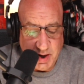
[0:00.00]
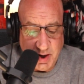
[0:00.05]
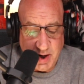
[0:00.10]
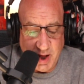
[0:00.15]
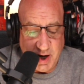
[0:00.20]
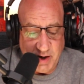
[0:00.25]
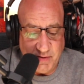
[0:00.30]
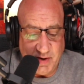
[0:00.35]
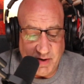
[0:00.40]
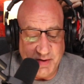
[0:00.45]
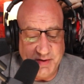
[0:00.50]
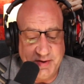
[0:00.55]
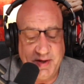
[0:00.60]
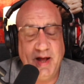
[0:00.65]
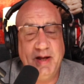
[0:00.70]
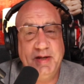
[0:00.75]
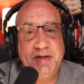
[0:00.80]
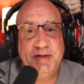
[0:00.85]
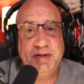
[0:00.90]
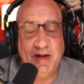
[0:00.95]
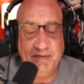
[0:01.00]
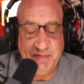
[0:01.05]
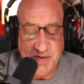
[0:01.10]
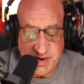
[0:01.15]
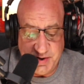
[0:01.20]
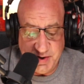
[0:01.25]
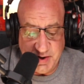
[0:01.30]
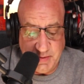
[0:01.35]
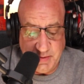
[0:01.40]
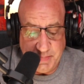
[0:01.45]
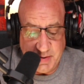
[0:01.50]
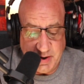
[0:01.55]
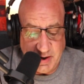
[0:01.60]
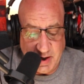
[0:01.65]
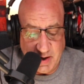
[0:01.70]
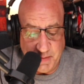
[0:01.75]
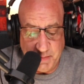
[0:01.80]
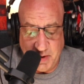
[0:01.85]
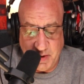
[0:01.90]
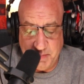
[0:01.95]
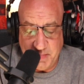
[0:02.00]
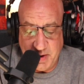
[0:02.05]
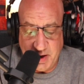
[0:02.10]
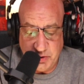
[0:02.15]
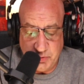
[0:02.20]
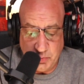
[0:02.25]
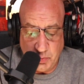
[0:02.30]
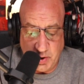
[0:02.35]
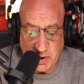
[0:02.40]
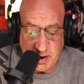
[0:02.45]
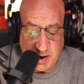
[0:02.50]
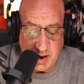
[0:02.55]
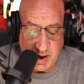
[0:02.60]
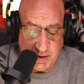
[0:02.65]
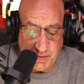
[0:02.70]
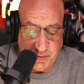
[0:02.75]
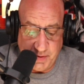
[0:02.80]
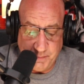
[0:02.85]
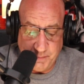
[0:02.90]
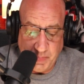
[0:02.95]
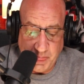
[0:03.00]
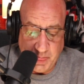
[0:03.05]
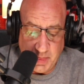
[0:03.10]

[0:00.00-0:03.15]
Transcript: at around 10:17 p.m. on May 28th.